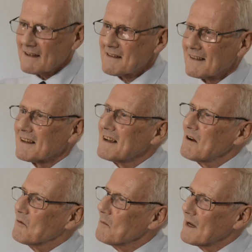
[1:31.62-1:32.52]
I think,
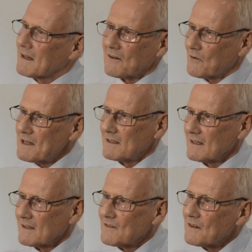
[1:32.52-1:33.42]
will make a great
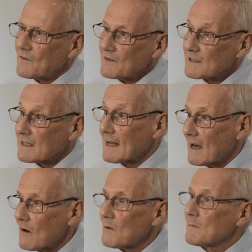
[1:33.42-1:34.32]
deal of difference to
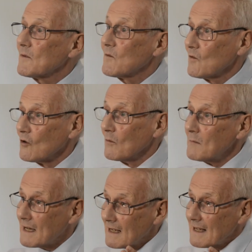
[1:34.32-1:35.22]
how we
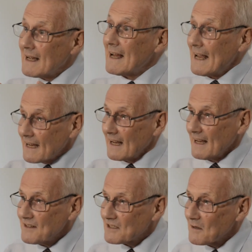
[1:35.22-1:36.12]
perform
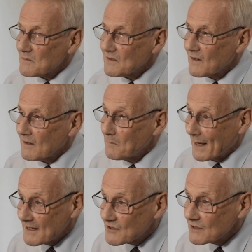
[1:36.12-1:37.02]
in terms of our
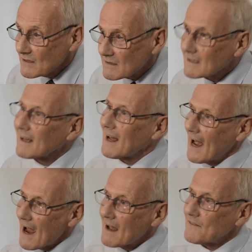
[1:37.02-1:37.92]
patients
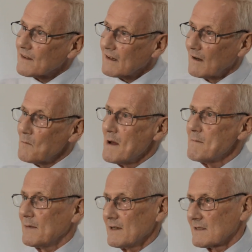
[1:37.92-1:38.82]
and our
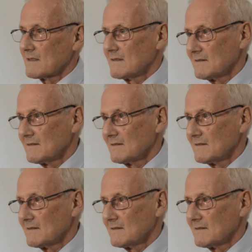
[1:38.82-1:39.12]
members.